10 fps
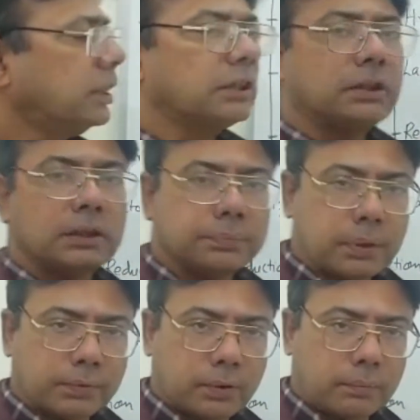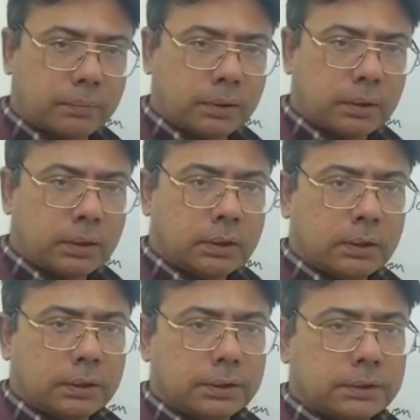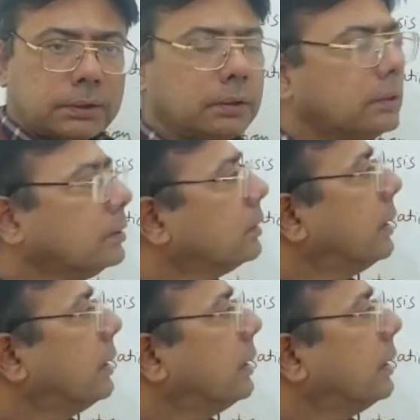reaction is performed. So